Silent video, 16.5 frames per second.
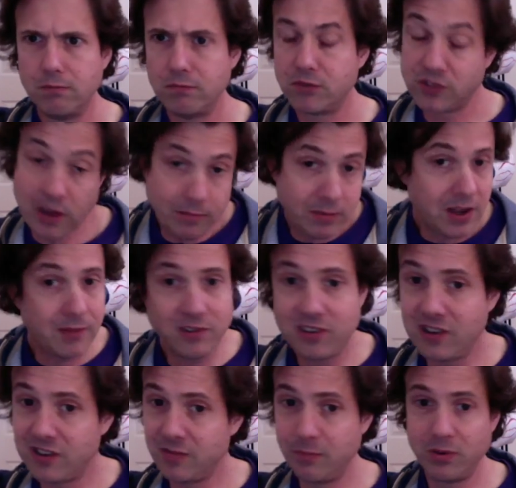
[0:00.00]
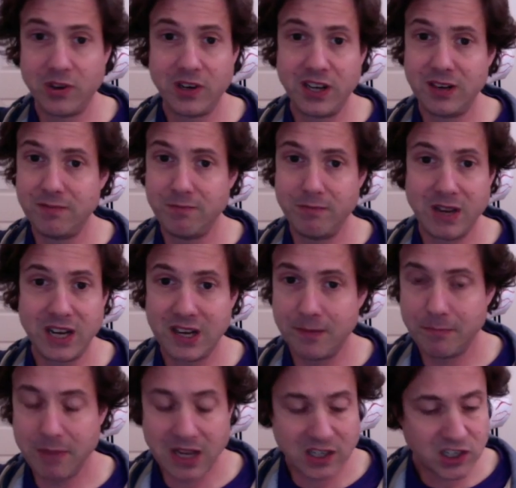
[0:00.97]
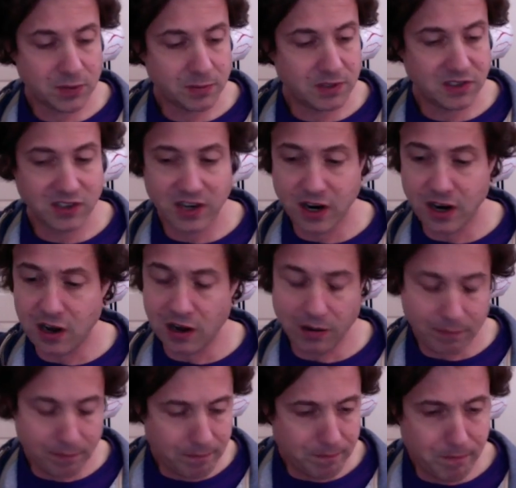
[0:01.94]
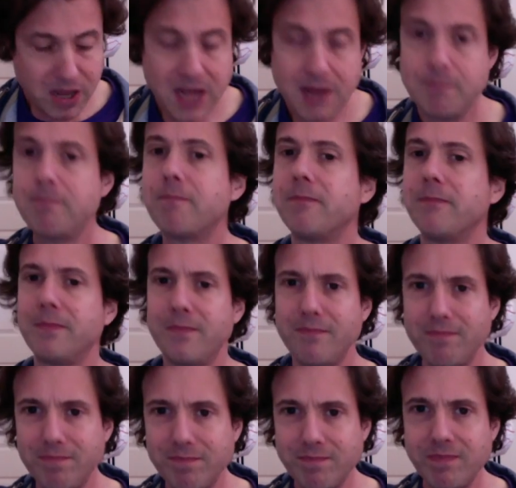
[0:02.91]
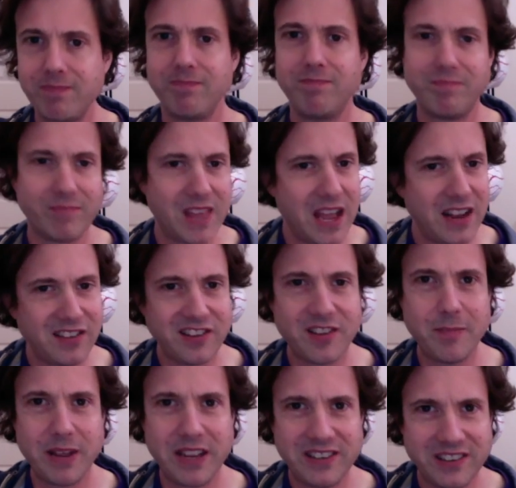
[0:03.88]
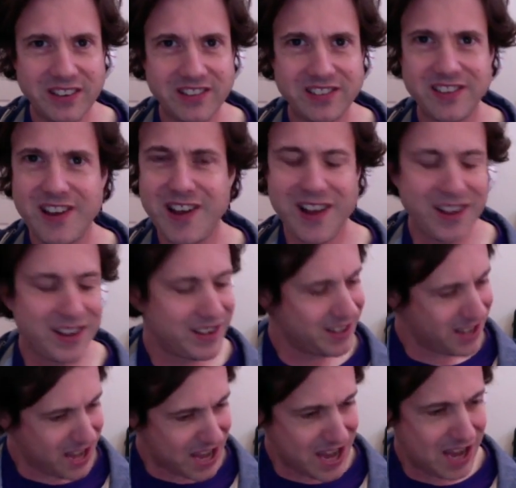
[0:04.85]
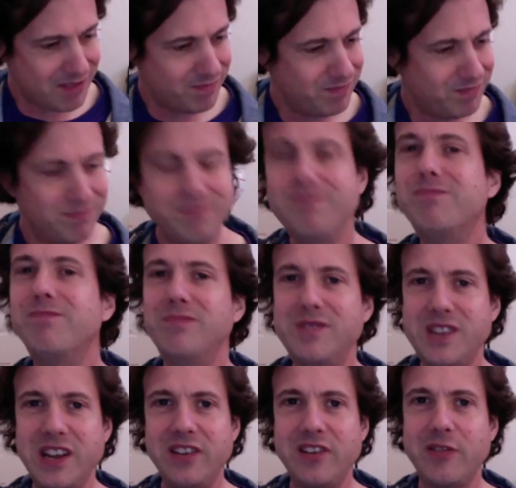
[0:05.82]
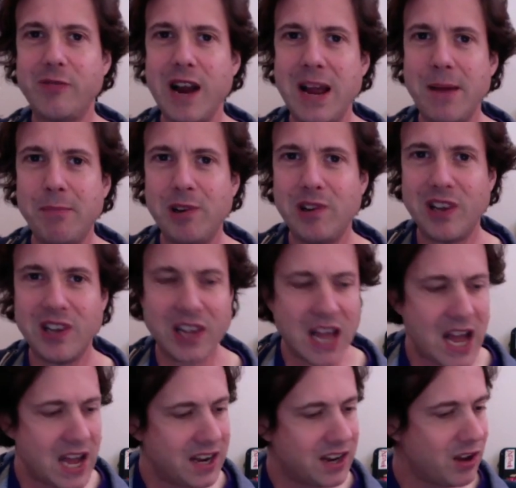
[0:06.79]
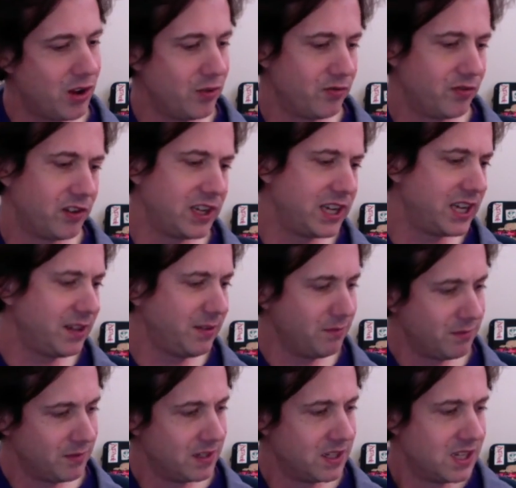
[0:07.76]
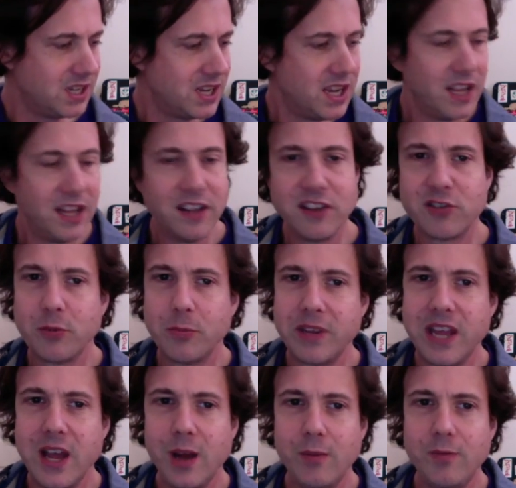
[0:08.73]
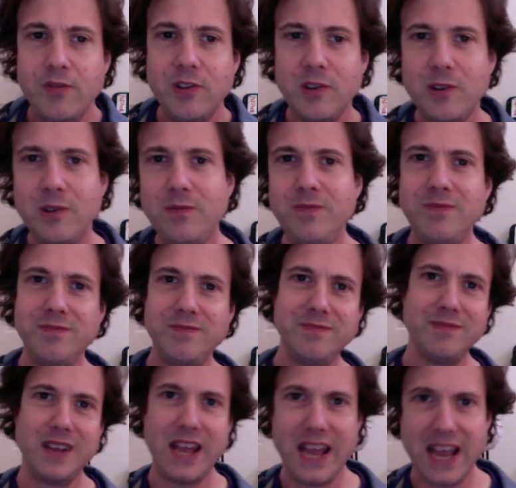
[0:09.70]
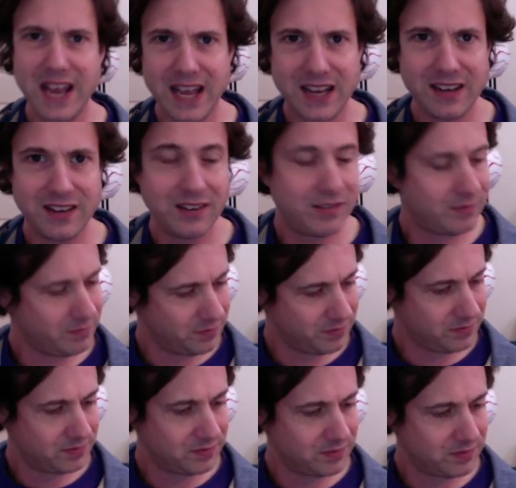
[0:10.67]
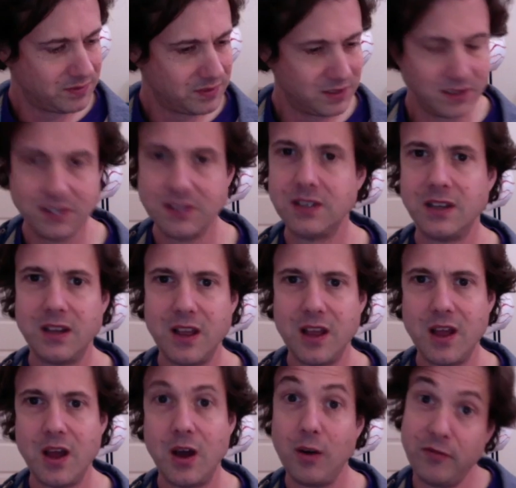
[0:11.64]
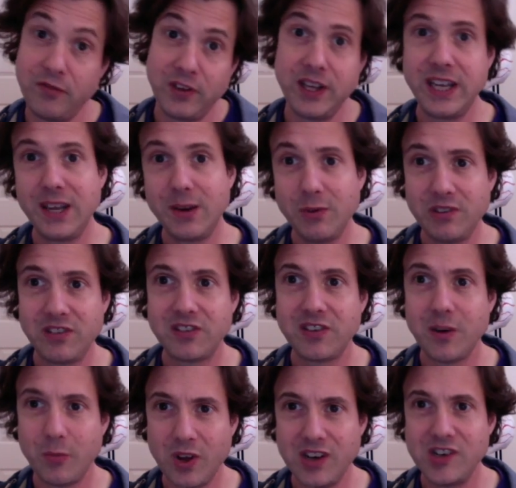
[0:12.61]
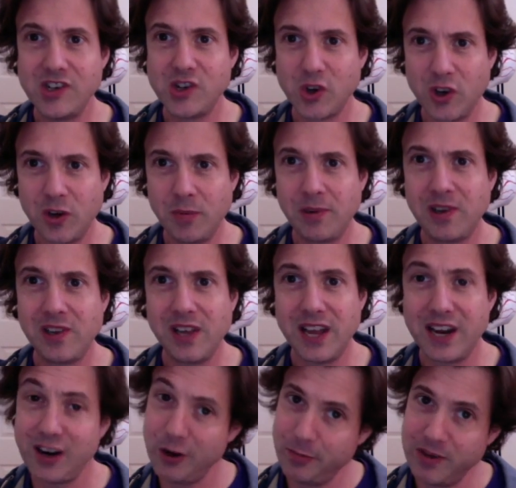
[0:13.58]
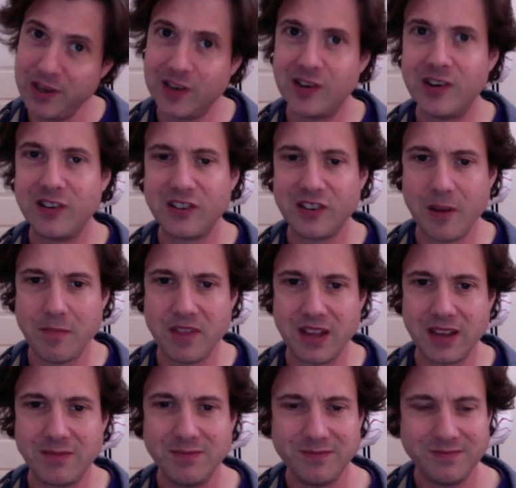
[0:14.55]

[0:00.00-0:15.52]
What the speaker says: sometimes doesn't put in many embellishments at all. But that's the basic song. I tend to ramble a lot. Hopefully this will be helpful, and hopefully it was somewhat enjoyable, and I hope you learned something.